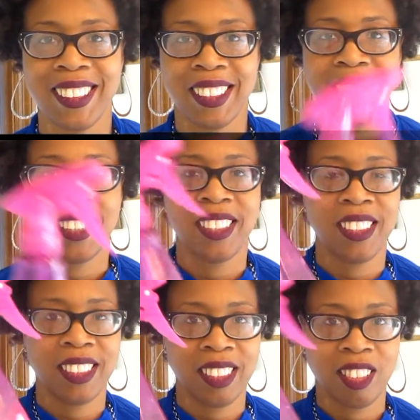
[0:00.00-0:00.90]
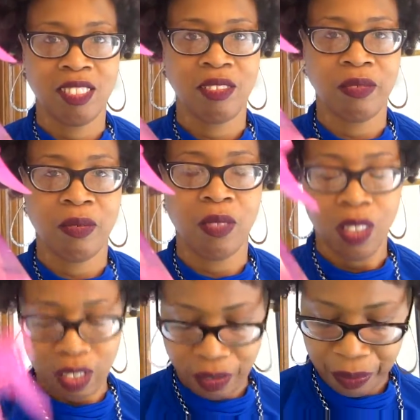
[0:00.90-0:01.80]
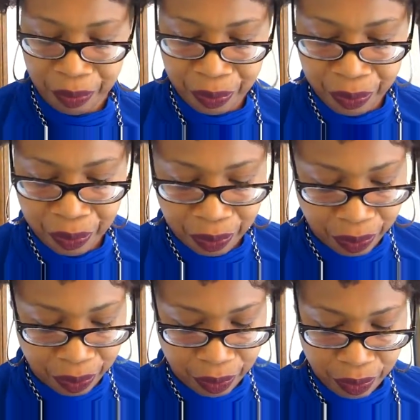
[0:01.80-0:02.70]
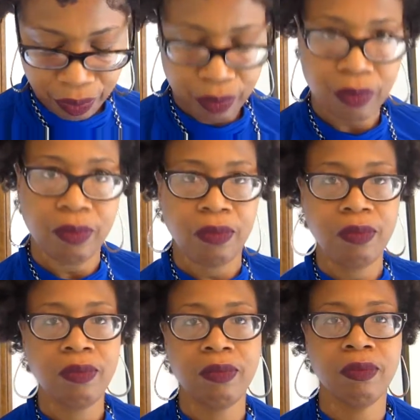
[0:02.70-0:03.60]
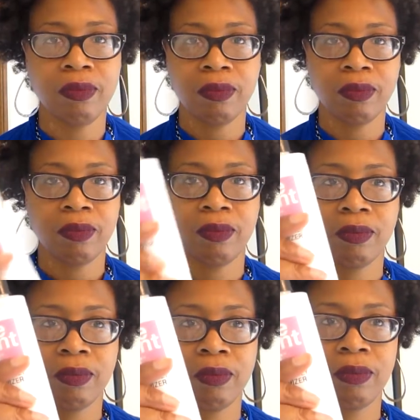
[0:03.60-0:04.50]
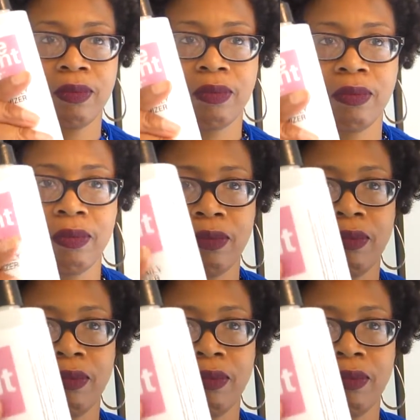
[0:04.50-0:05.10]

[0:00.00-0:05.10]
No one is speaking in this clip.